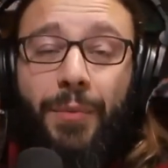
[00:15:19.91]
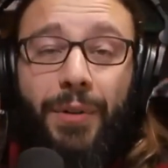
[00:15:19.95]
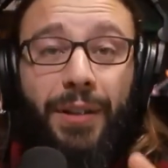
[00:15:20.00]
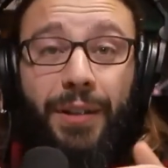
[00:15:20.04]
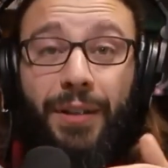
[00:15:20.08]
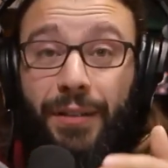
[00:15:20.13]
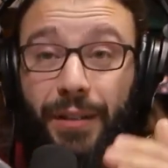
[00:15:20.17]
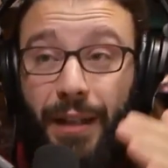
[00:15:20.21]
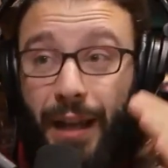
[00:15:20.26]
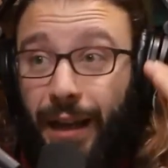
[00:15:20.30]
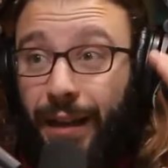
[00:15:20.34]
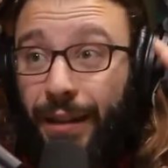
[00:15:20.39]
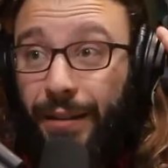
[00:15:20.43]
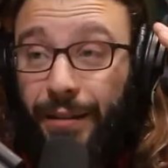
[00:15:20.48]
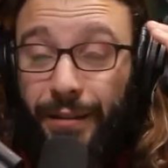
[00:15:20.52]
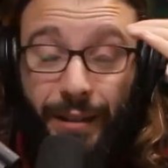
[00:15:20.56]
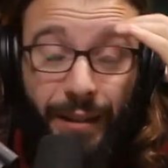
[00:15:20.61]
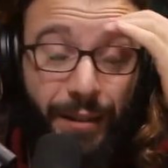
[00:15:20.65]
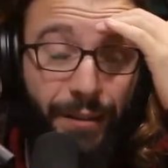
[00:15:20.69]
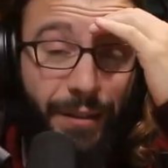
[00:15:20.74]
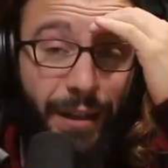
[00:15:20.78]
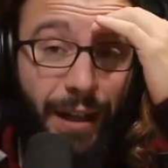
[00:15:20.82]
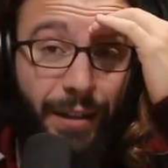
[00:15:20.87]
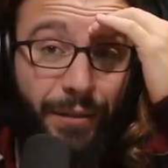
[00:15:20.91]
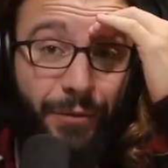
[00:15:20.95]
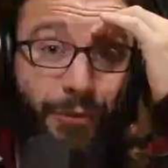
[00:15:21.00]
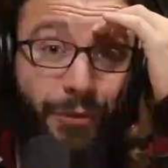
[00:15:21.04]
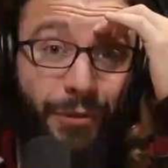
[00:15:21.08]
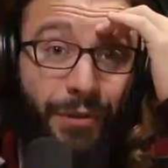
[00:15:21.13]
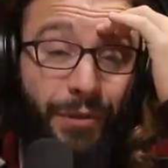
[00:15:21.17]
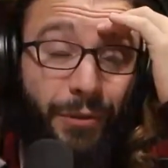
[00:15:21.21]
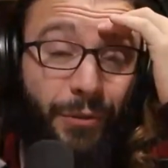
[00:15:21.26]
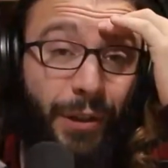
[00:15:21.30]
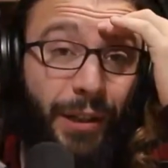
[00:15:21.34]
But this guy, these guys were
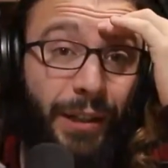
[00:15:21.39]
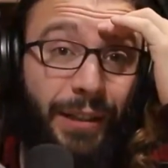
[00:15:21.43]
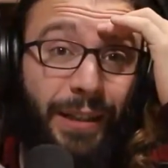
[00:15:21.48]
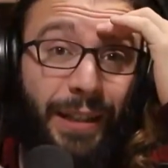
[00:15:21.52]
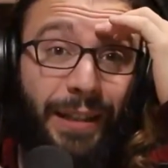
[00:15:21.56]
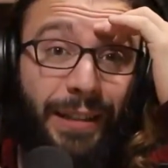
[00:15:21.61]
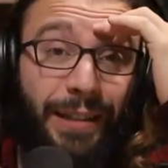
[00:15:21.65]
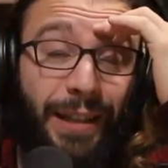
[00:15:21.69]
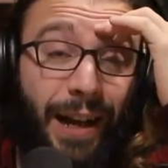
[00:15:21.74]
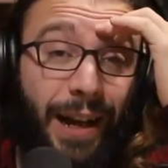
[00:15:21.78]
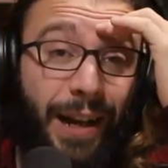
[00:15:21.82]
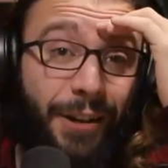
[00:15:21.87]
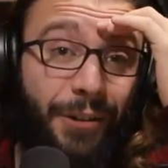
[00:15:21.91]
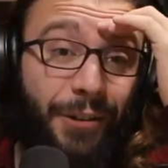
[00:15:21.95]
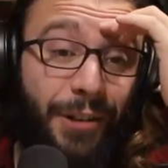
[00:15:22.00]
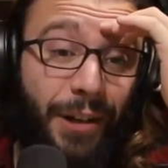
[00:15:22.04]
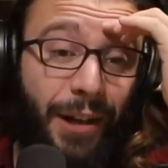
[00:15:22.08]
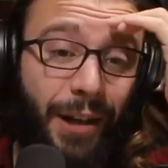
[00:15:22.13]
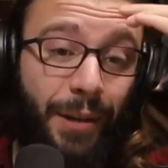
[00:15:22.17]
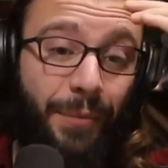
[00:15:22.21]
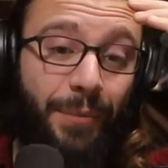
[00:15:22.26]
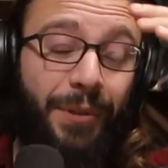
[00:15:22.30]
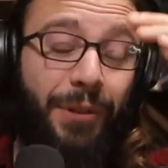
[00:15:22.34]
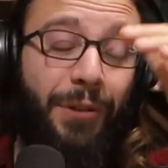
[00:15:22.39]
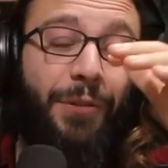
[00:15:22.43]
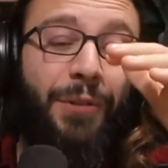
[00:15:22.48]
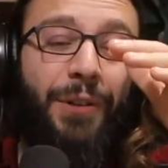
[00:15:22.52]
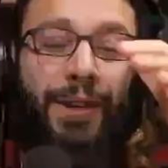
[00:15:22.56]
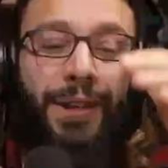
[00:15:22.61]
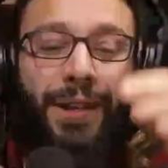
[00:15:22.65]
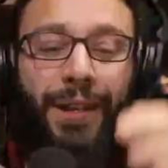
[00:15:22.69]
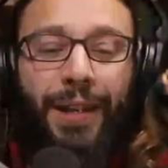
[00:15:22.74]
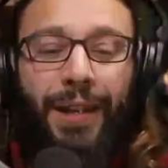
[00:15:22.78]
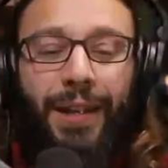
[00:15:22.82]
just doing it the entire time. So
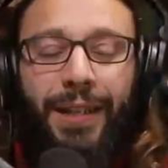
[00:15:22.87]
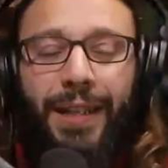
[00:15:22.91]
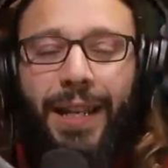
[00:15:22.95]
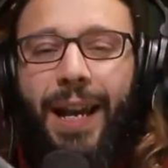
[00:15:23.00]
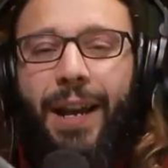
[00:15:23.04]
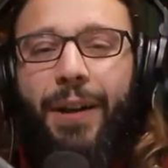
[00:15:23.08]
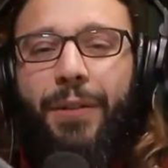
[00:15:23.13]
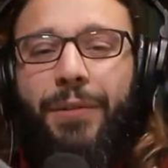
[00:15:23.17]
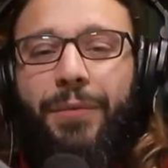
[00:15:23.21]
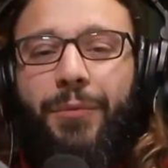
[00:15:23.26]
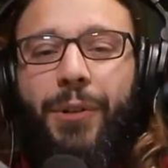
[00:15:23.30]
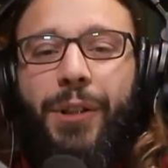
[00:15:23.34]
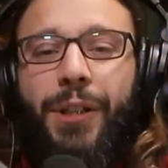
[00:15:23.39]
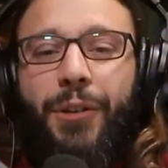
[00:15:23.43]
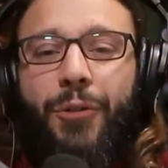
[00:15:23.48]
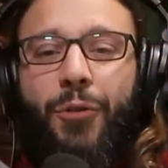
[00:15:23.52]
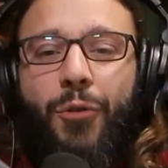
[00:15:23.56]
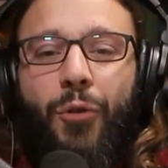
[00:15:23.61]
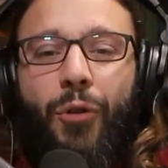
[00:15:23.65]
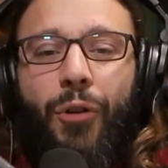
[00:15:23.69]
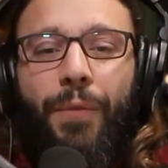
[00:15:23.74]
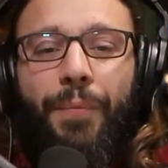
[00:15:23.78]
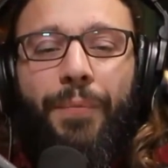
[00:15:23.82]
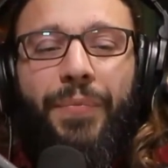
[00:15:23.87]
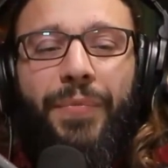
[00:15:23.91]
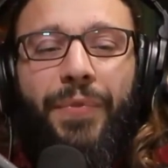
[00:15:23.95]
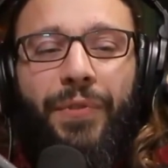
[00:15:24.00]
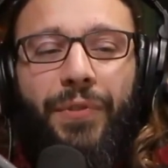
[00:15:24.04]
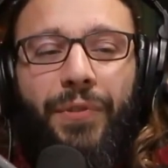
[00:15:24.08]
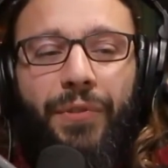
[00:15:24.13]
yeah, it was really cool.